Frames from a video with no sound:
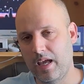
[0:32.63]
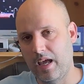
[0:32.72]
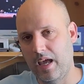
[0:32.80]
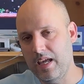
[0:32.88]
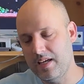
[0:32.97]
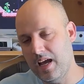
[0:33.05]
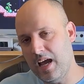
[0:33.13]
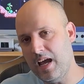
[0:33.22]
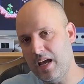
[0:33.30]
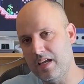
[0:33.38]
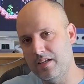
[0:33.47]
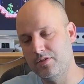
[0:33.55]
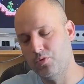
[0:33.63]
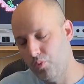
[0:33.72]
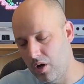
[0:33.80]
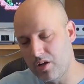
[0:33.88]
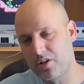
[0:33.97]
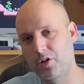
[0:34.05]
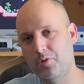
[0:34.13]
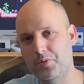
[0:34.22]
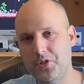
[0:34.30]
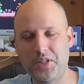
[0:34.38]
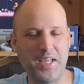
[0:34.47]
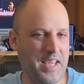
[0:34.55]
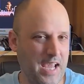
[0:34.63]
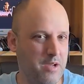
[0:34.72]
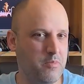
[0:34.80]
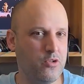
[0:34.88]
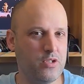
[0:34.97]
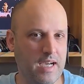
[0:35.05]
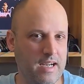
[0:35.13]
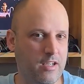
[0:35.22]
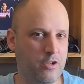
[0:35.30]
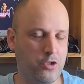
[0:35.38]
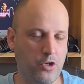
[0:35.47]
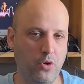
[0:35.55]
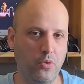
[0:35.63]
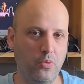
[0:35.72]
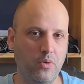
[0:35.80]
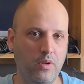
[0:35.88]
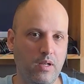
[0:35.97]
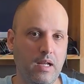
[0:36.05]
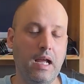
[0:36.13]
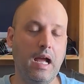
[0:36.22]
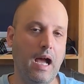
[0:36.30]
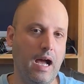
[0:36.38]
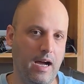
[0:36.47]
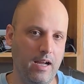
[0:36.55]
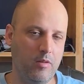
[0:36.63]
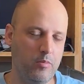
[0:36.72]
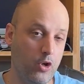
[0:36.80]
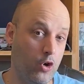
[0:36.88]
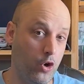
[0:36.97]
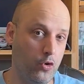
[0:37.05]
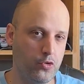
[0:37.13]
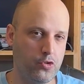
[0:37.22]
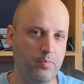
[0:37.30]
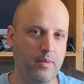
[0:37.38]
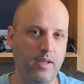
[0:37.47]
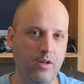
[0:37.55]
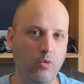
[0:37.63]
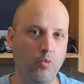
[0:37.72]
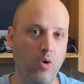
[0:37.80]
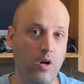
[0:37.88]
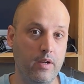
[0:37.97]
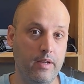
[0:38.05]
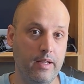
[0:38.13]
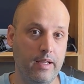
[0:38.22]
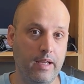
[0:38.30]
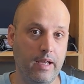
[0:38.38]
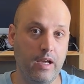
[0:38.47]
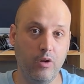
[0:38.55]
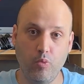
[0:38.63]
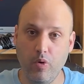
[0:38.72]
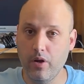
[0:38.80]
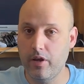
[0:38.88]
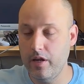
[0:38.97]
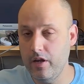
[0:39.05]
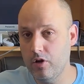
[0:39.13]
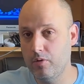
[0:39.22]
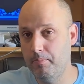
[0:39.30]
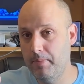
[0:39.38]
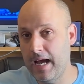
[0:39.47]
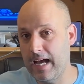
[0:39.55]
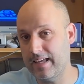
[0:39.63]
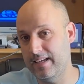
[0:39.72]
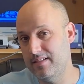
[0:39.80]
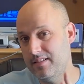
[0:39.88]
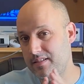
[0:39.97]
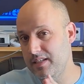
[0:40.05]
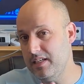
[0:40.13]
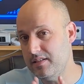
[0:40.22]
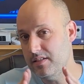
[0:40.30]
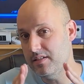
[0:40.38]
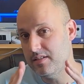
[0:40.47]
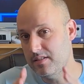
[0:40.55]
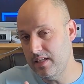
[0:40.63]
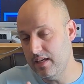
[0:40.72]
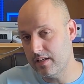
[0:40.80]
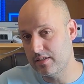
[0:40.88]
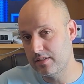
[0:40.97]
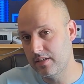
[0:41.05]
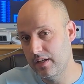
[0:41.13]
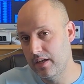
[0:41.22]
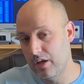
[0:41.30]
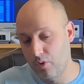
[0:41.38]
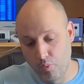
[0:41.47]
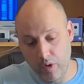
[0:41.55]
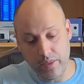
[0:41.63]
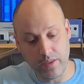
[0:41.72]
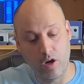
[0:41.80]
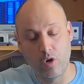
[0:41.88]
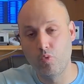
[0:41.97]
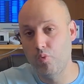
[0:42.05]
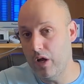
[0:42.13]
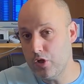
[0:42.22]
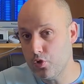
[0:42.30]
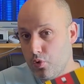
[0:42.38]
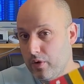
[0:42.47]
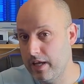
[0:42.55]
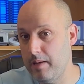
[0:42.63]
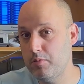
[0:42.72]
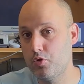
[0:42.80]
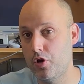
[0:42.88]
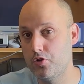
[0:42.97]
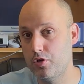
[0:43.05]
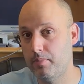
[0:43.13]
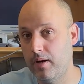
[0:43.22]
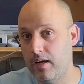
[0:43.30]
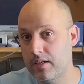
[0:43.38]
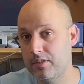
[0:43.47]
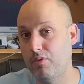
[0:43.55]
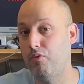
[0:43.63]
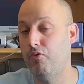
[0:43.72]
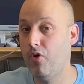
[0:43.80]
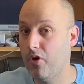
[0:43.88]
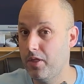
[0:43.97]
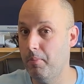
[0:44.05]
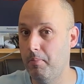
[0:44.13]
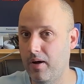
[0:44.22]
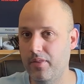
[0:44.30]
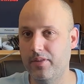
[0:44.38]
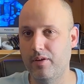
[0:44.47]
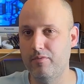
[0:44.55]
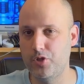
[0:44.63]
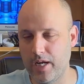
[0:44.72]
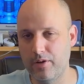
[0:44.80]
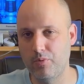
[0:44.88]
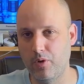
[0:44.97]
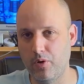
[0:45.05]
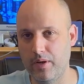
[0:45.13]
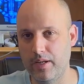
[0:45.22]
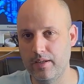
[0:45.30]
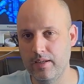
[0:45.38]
Hey guys, welcome to the Gamers Addict Show. I am your host, Player One, and we're here back in Season 6 with our Retro Game Treasure box for the month of January.